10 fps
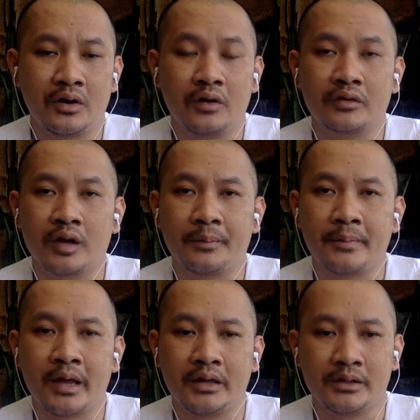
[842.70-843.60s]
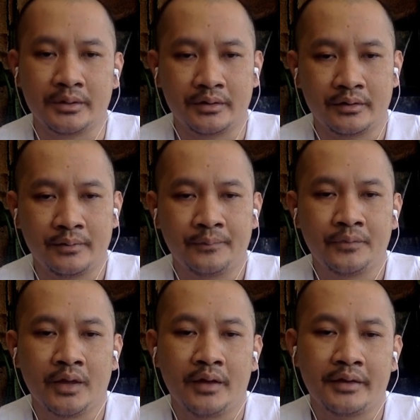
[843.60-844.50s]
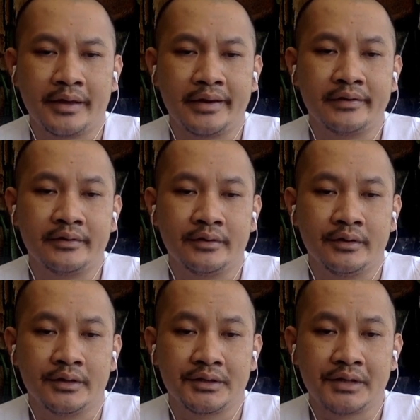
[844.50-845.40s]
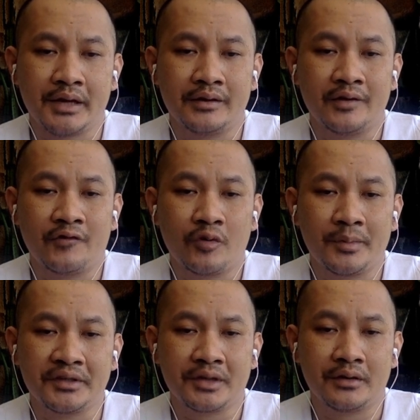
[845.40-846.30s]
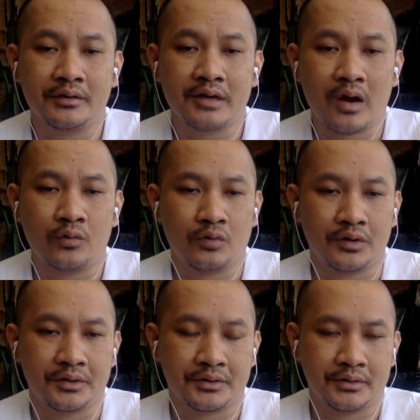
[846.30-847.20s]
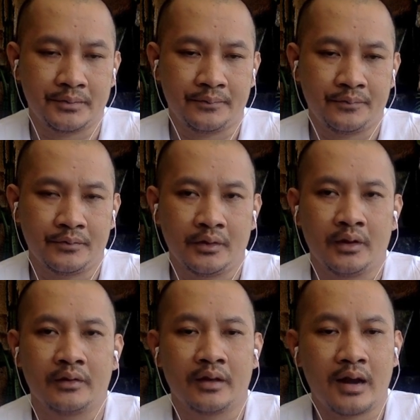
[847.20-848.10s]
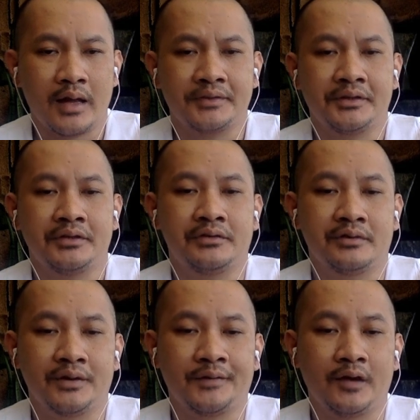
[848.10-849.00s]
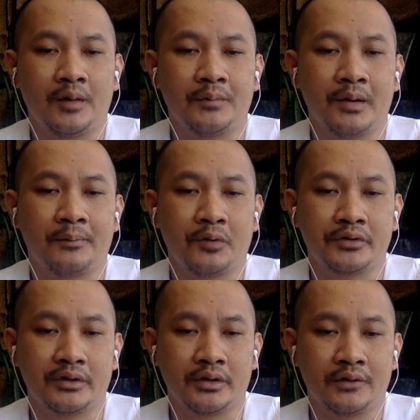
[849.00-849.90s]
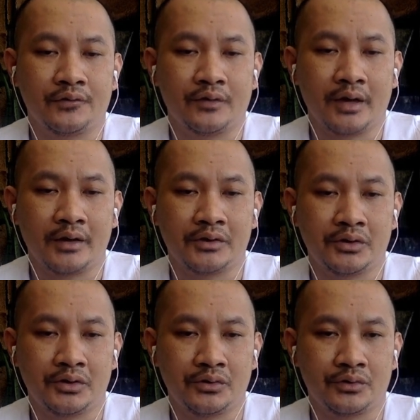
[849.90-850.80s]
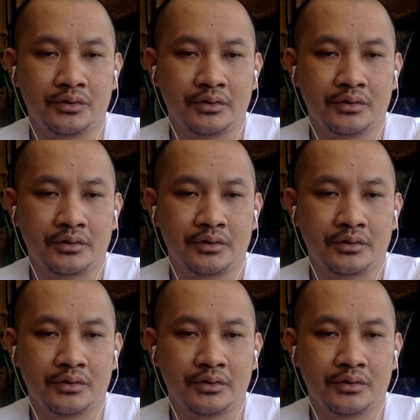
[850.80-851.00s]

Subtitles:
or top management. Then send information downwards. The last is develop a positive attitude.